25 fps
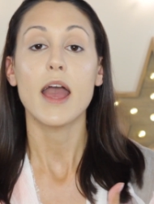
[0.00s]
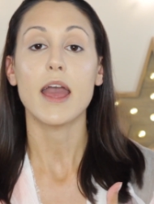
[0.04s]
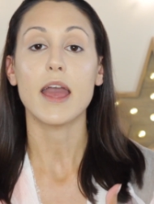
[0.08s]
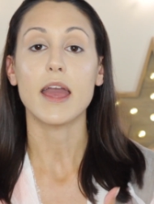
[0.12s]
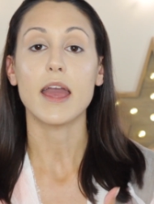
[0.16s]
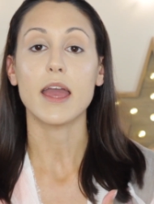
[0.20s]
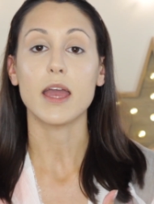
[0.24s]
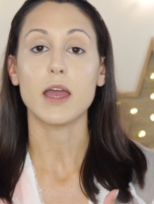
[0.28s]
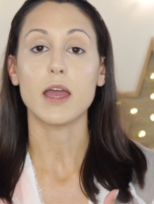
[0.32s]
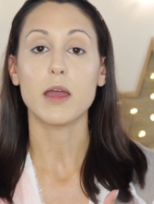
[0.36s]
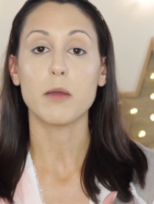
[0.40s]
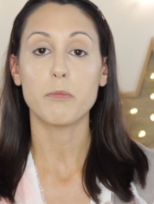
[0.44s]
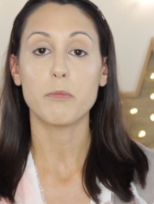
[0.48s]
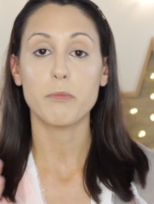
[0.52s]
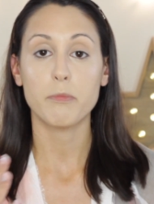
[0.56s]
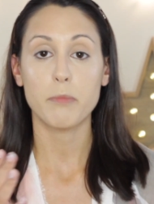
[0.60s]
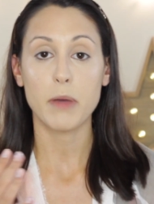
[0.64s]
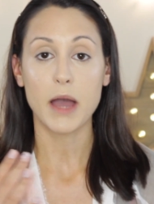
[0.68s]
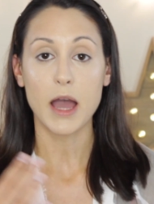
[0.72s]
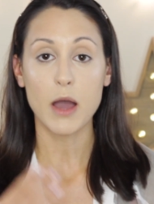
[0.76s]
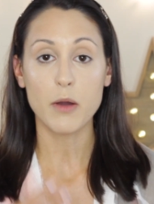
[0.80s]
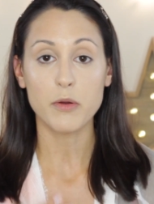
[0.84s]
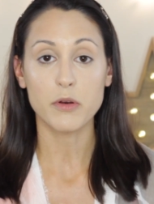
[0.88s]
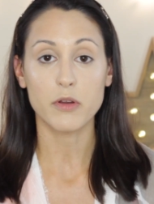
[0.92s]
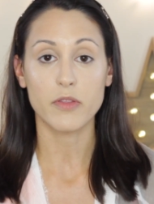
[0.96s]
a
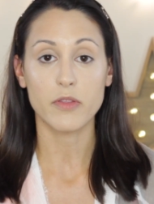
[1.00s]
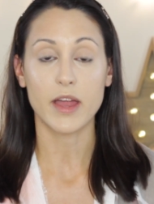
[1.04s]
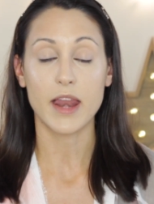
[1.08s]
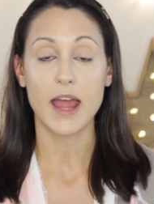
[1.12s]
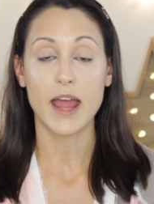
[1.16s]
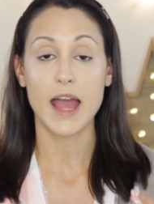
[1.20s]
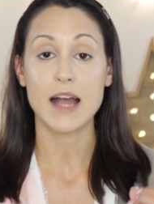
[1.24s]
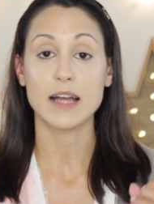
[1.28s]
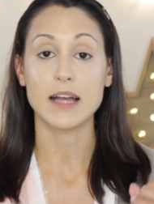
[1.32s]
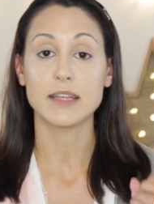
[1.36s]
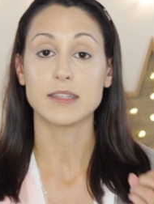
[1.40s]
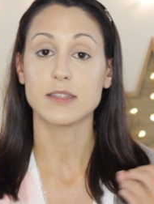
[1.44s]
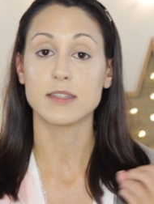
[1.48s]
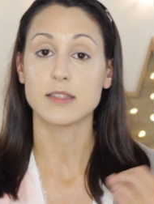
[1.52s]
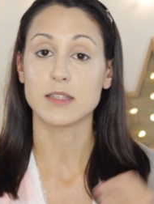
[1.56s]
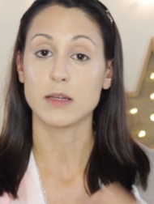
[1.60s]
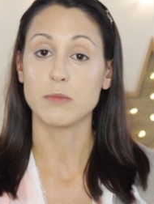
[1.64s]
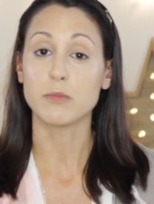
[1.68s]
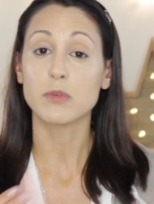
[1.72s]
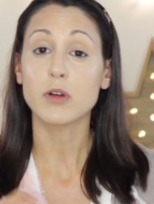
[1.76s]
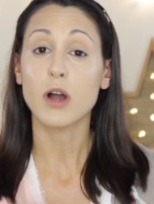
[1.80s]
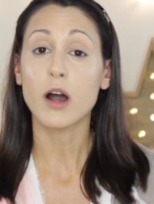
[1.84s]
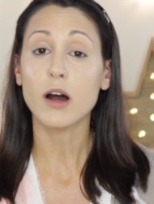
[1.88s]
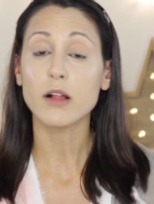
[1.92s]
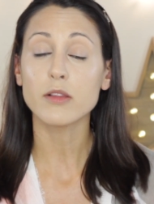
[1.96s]
powder that has
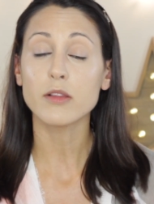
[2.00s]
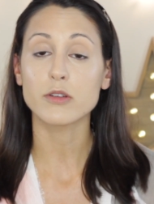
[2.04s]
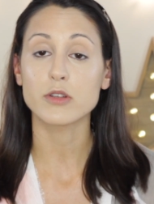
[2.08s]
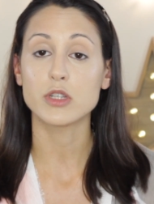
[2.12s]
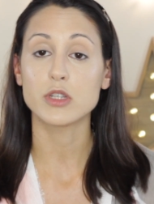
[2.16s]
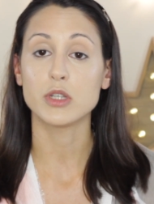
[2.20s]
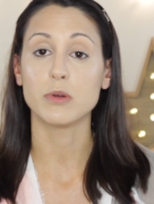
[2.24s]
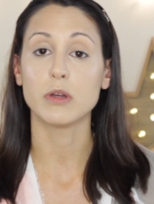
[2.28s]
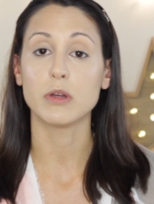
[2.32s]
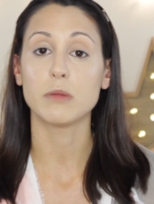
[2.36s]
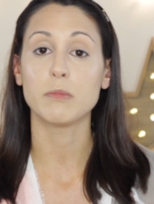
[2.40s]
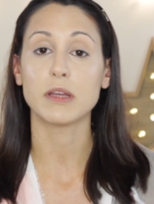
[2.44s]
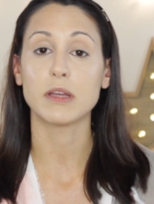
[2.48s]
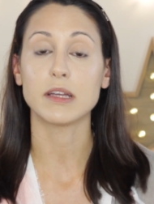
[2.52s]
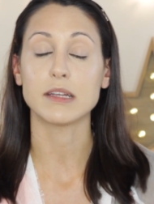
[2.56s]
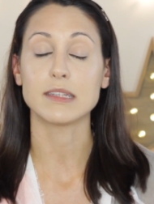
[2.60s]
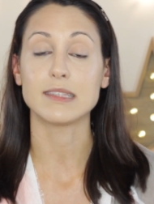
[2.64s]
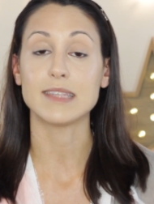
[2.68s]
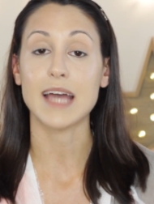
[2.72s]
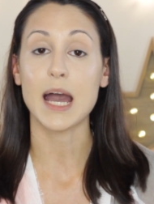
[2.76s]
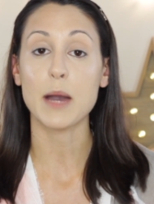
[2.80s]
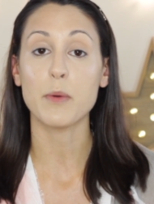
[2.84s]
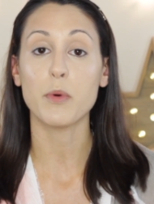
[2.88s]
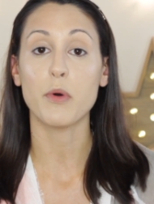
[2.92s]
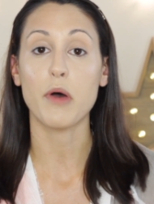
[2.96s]
some color to it because
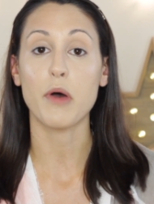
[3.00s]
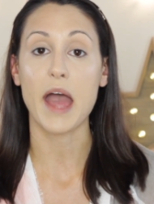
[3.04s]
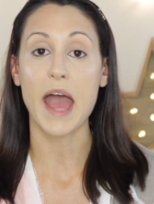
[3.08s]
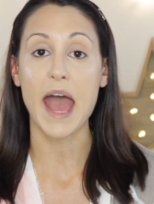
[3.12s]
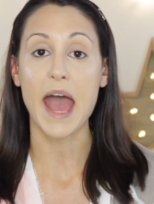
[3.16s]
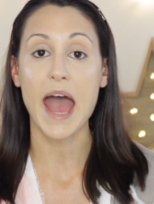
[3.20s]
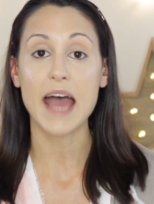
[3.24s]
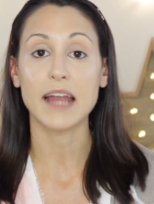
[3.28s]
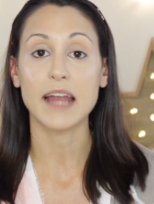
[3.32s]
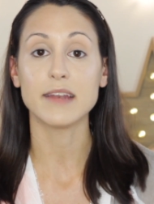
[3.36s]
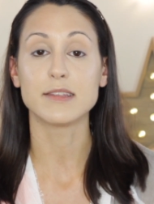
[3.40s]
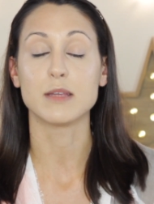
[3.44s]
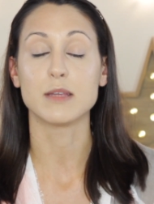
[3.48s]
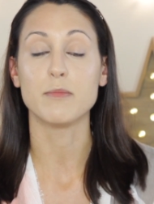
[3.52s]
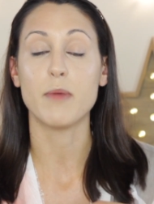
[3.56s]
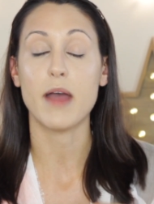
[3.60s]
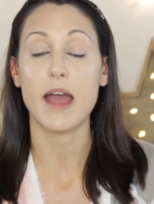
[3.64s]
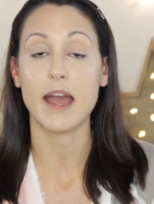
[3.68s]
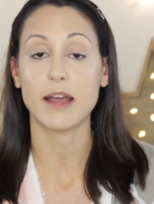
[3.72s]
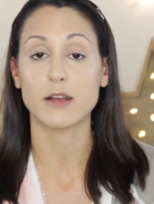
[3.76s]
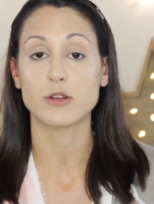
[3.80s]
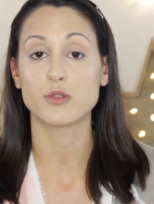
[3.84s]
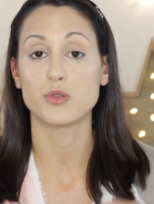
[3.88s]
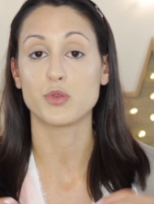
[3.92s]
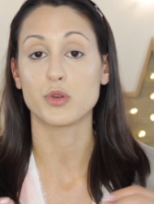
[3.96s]
that will add some
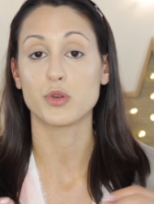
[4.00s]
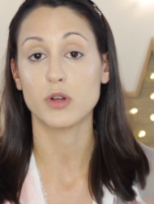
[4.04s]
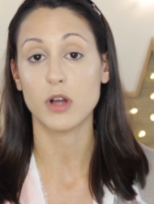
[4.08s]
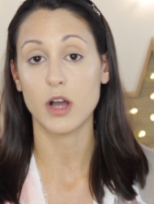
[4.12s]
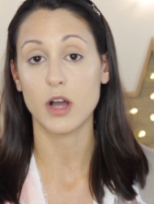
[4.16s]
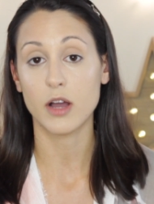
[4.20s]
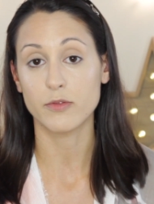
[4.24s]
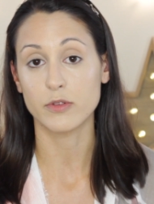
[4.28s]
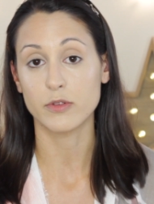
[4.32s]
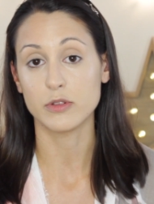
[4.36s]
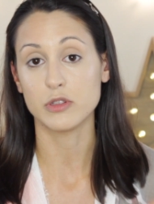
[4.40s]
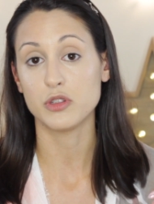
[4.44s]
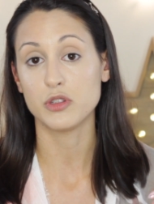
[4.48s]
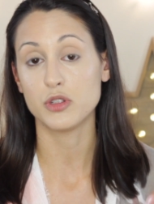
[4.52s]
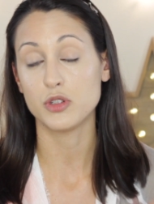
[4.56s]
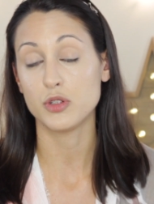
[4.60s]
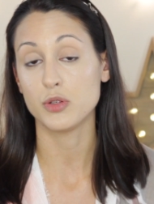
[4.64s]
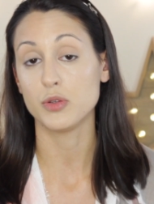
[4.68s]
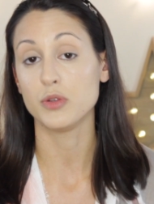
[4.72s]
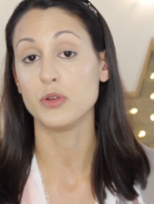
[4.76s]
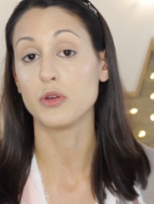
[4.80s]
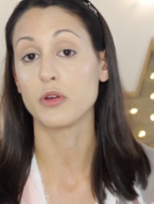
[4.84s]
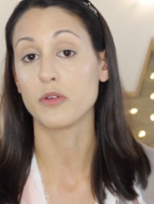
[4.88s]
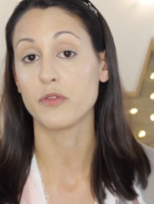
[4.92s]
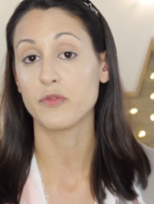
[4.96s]
extra coverage
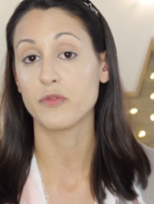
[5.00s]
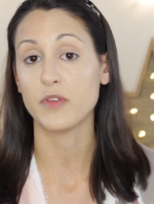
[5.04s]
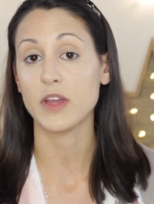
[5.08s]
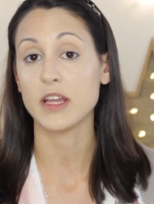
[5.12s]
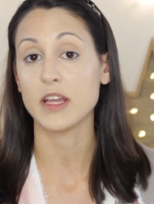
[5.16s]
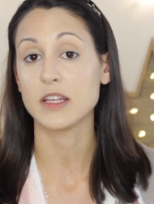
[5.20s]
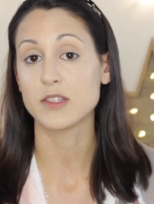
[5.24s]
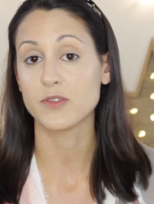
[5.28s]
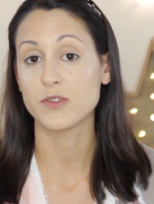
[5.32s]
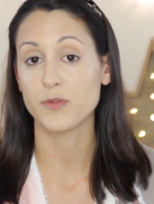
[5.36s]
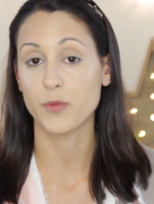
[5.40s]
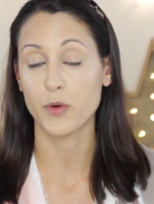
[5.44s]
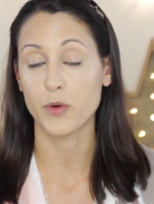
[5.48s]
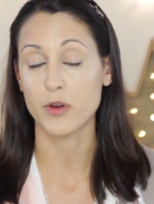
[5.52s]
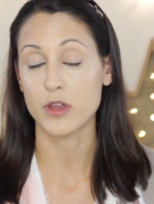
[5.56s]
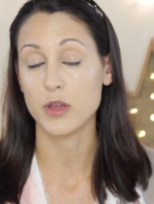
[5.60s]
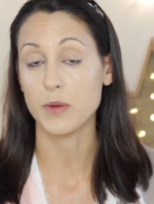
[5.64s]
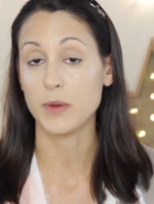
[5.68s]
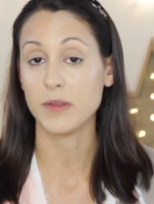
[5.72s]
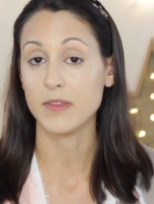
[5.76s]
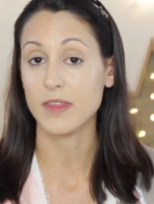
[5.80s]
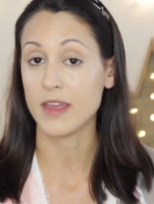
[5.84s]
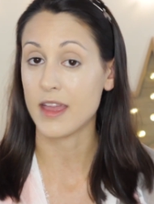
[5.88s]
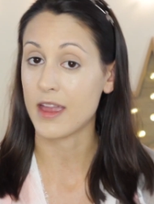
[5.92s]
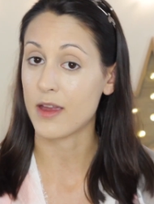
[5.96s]
to your face for
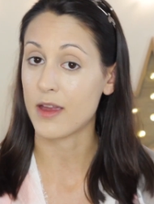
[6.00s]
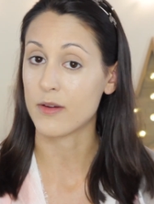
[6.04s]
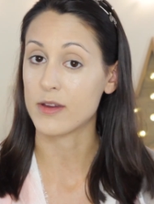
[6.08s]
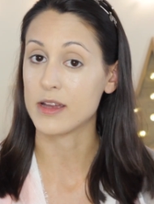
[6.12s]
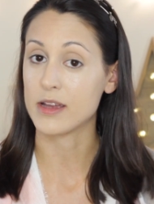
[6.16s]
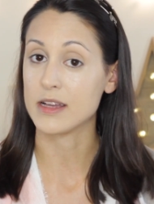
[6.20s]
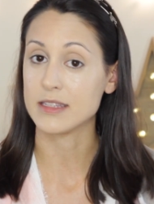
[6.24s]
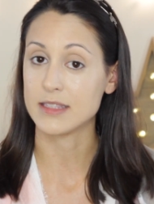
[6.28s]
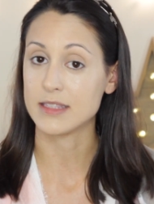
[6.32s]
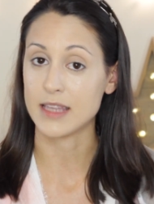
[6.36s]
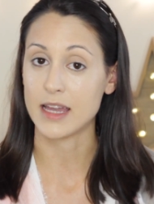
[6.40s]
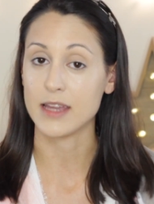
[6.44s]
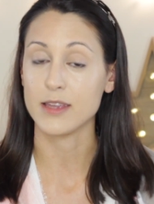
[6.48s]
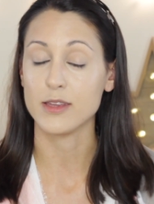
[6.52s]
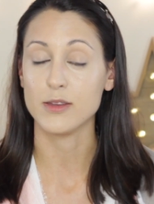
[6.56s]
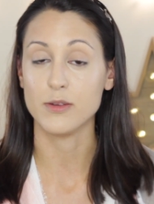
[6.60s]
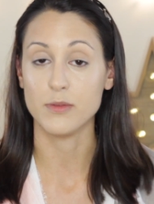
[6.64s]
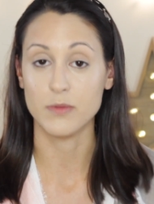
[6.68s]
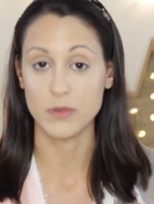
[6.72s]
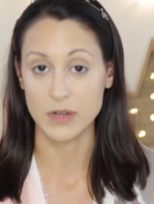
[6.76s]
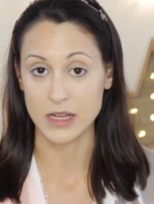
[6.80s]
you in the areas that you